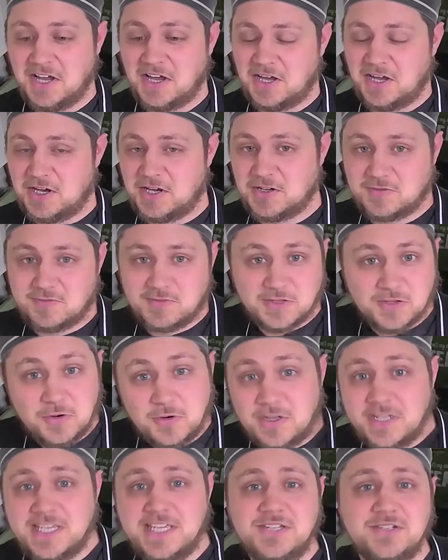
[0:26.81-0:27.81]

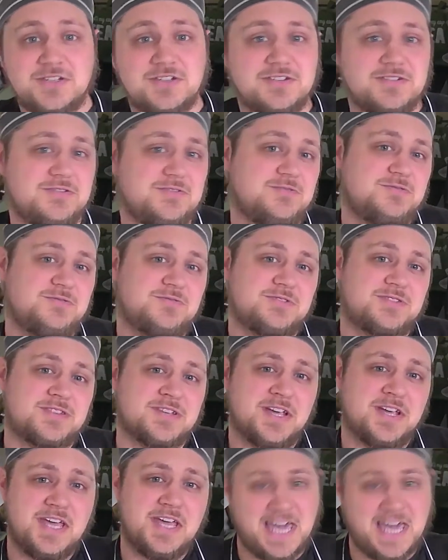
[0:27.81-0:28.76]
recording issues,